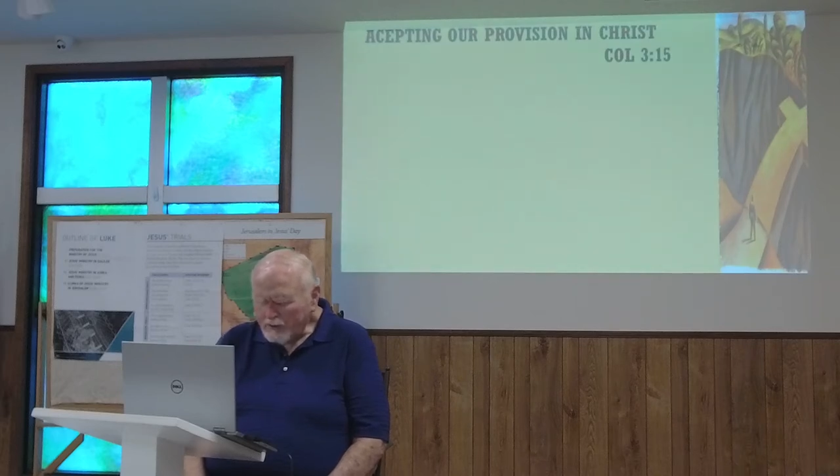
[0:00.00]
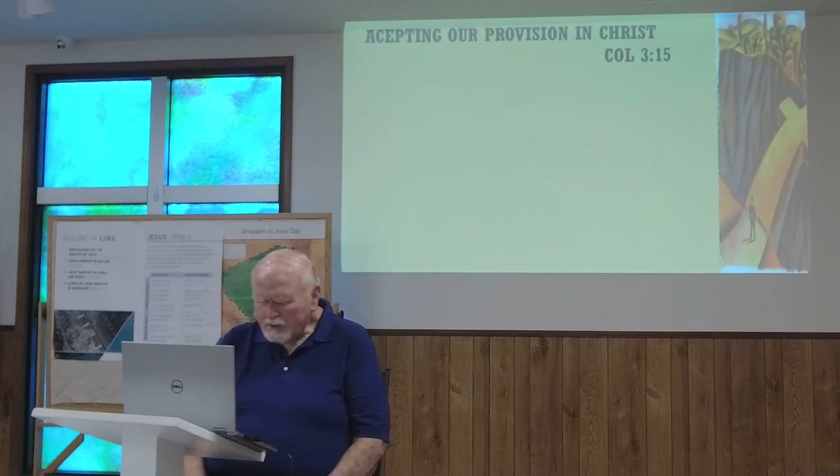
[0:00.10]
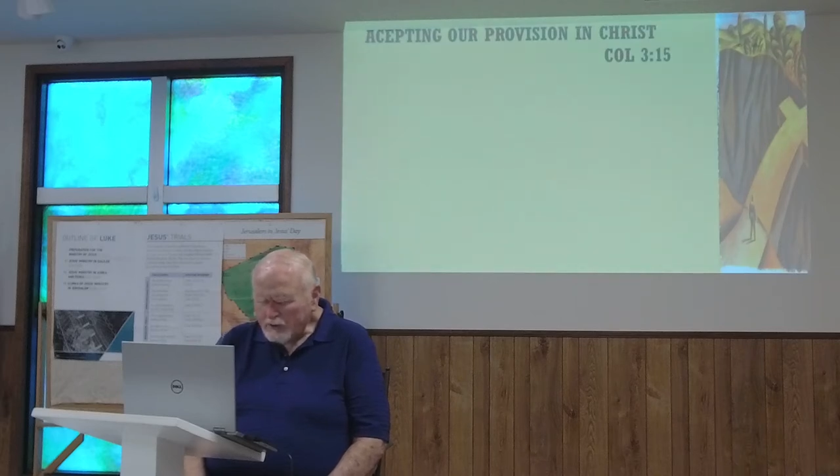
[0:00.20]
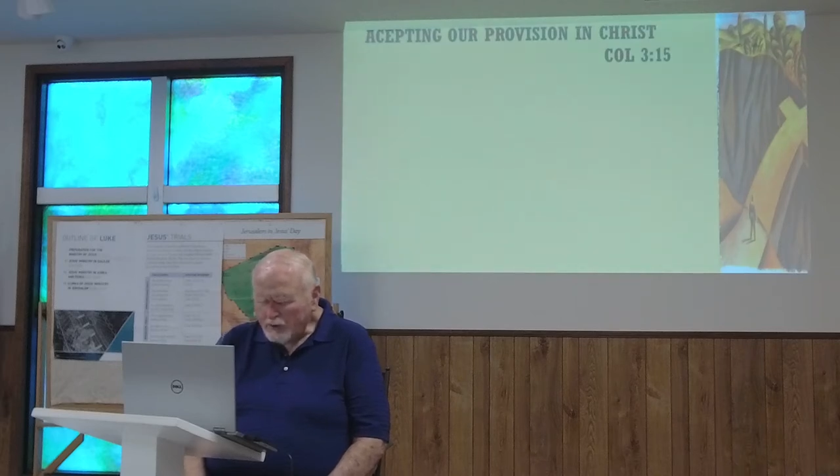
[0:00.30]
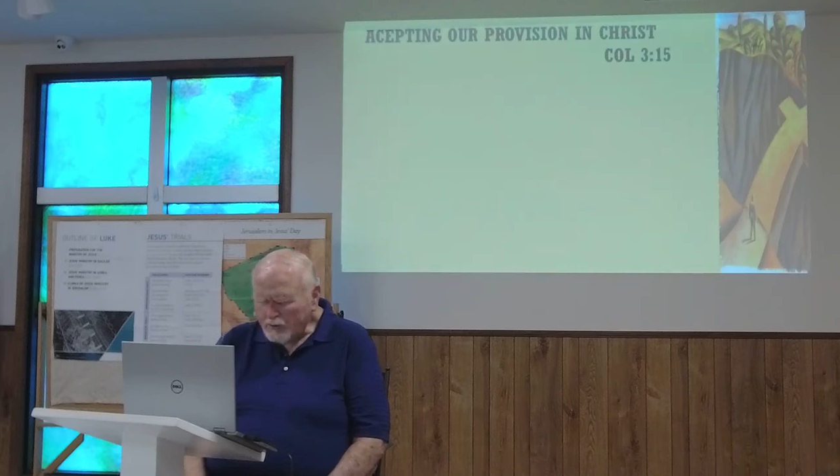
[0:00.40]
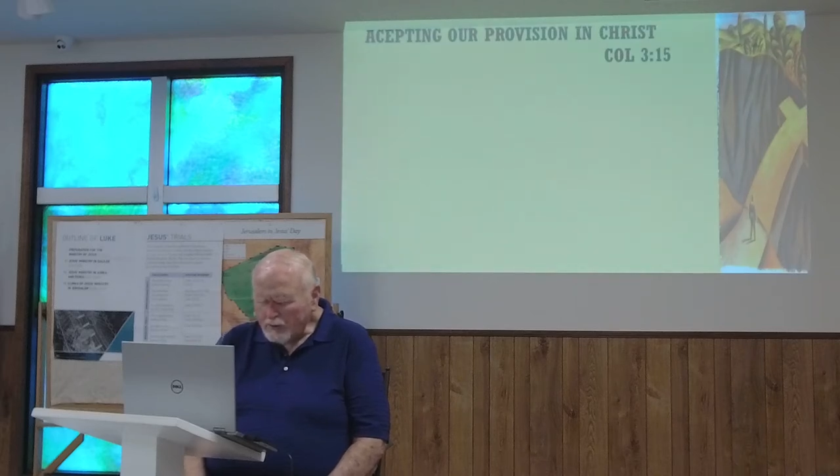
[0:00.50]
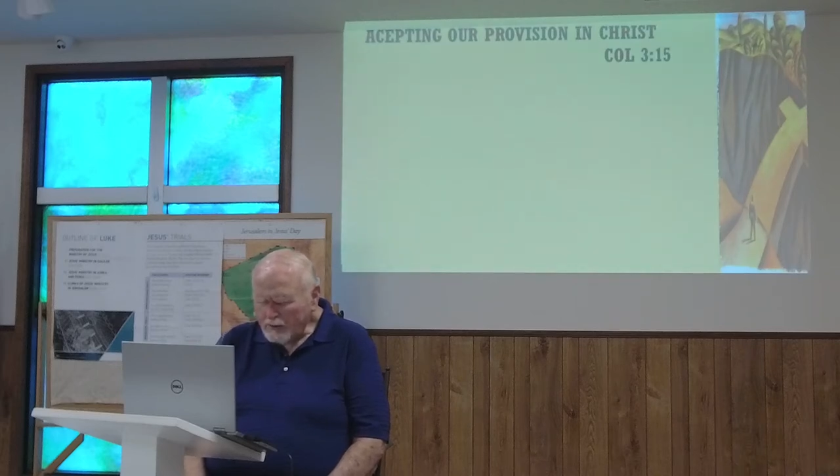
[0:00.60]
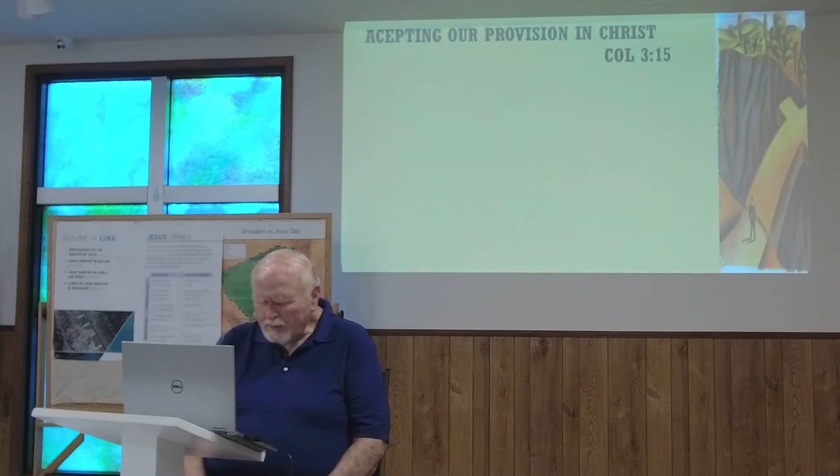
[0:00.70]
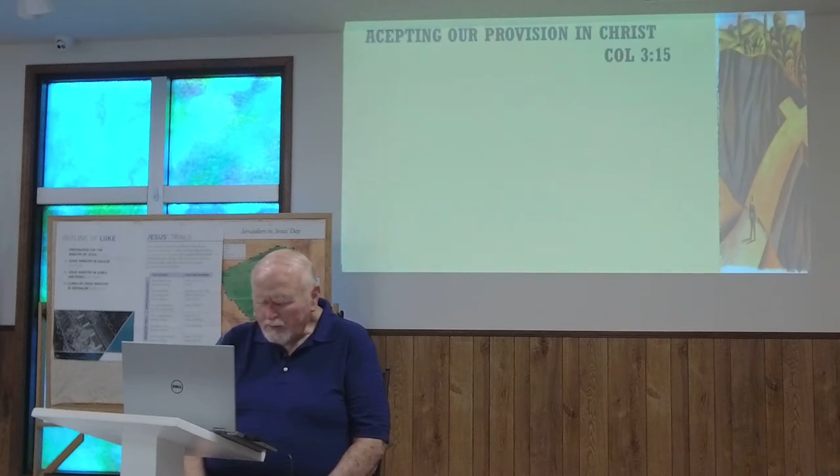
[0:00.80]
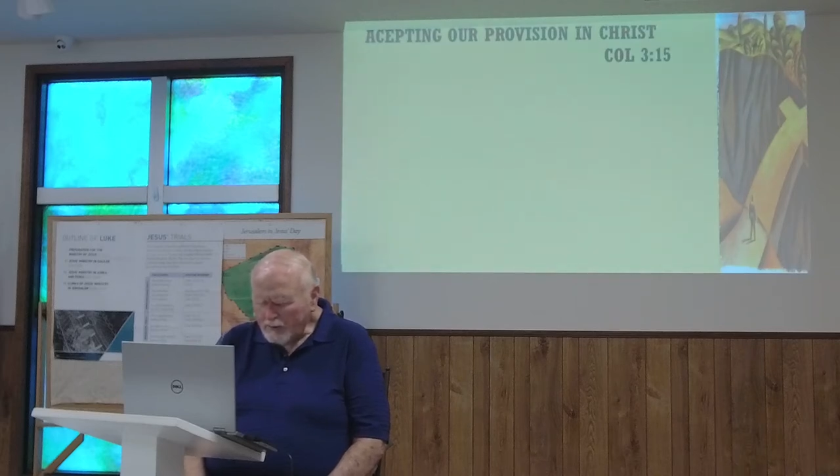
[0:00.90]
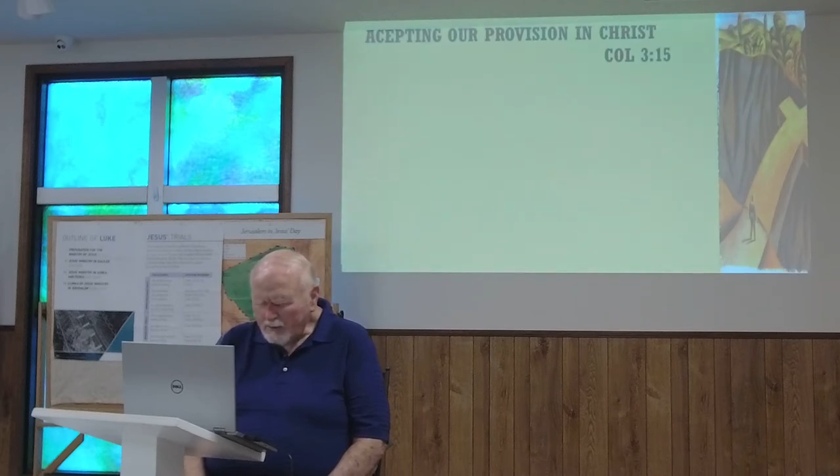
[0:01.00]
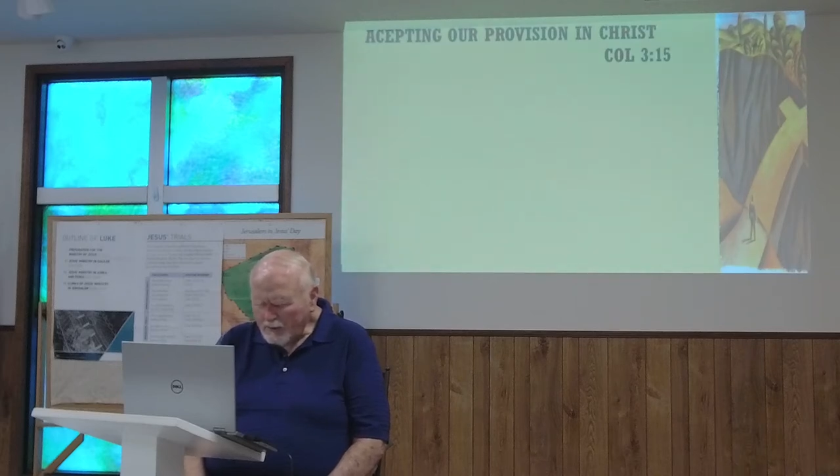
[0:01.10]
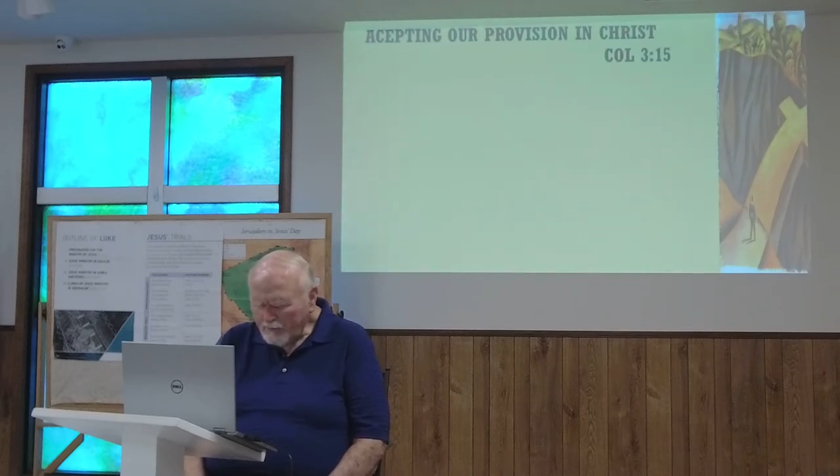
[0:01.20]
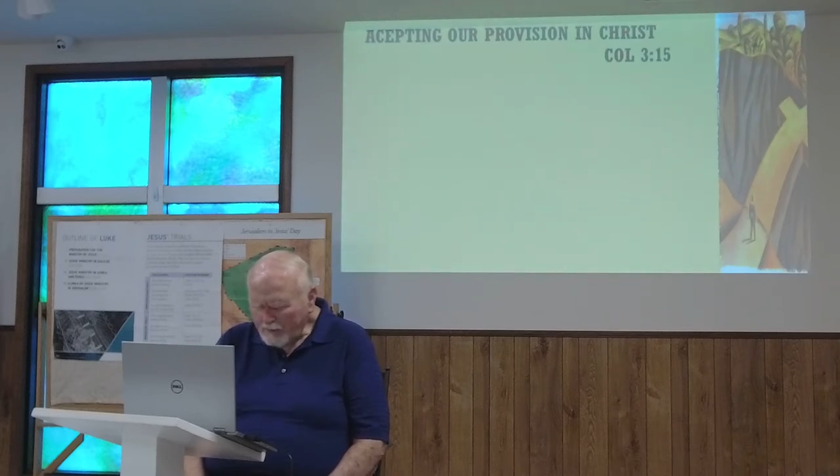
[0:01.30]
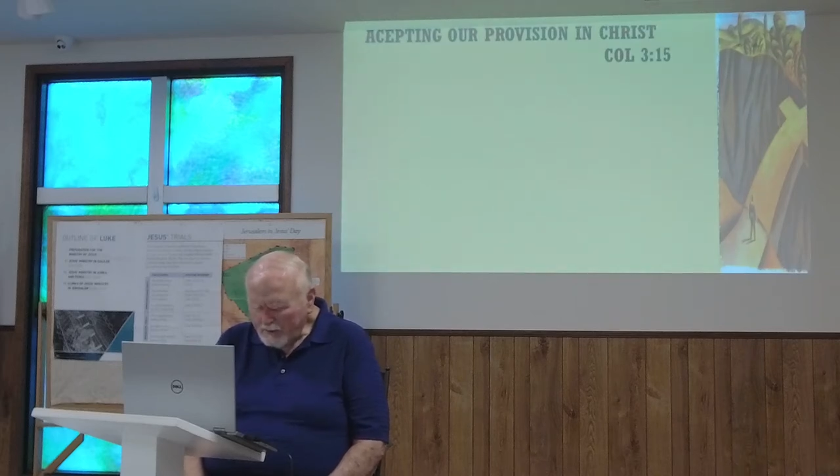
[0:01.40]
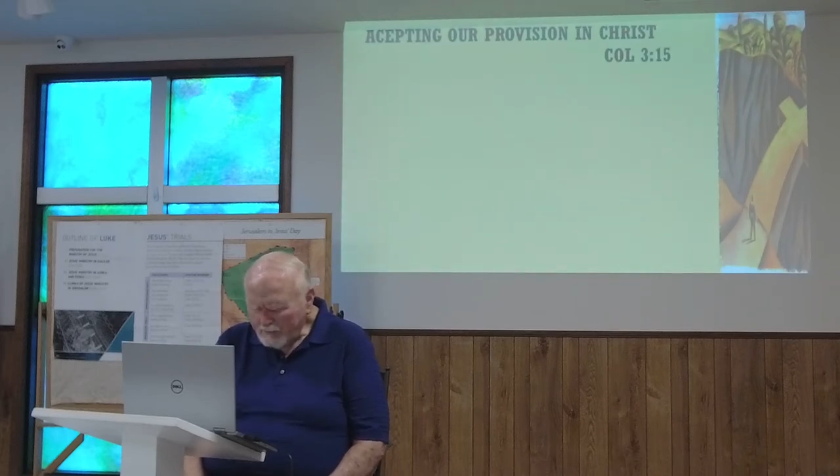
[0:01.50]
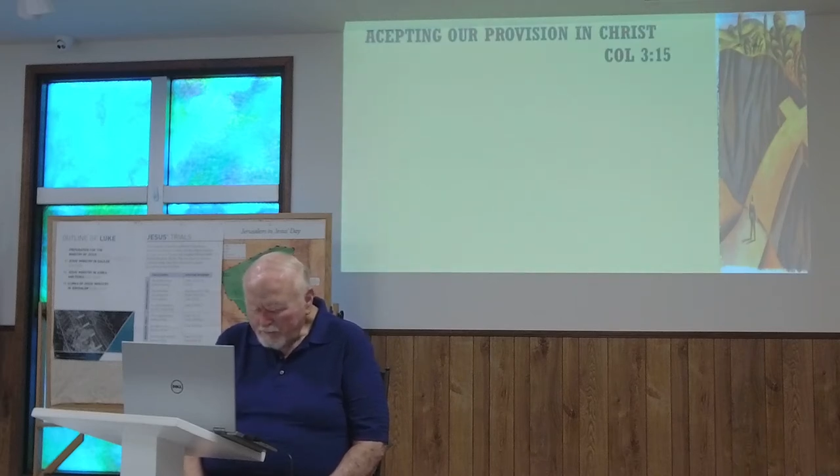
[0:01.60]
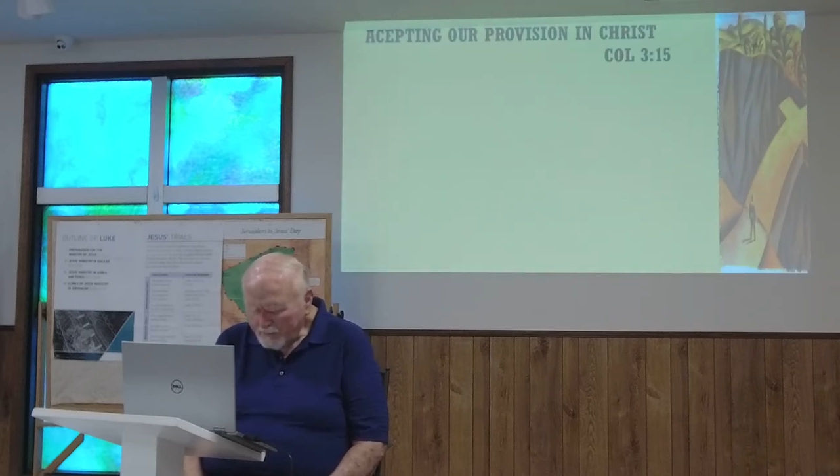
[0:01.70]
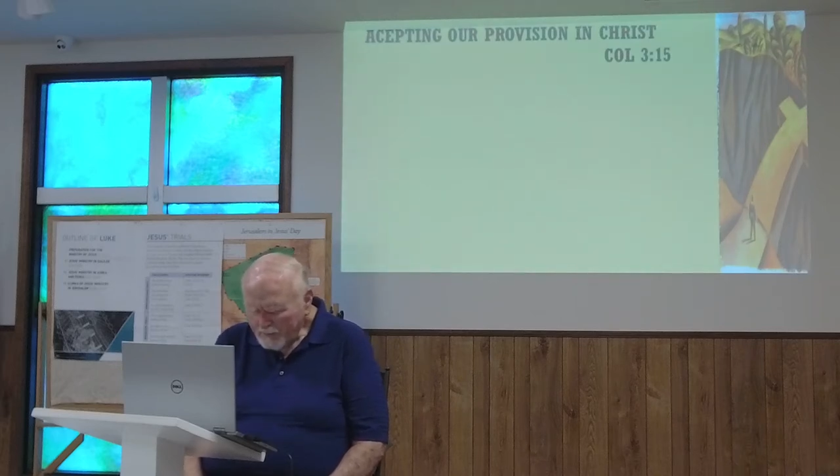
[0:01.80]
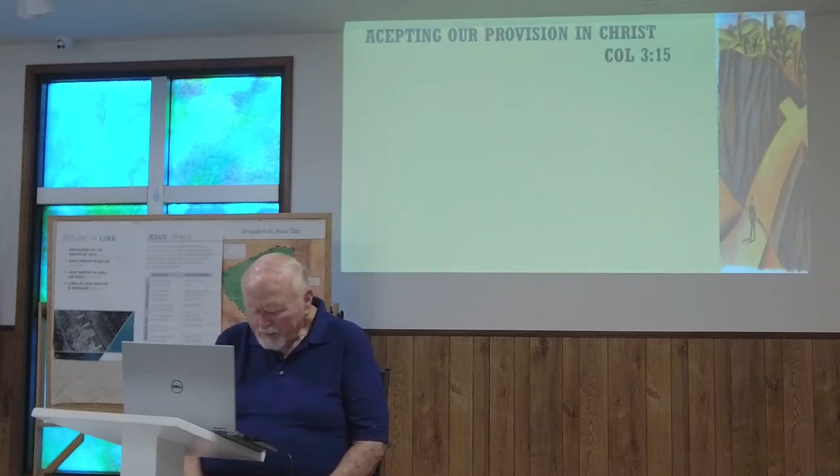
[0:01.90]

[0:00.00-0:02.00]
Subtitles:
extol him and lift him,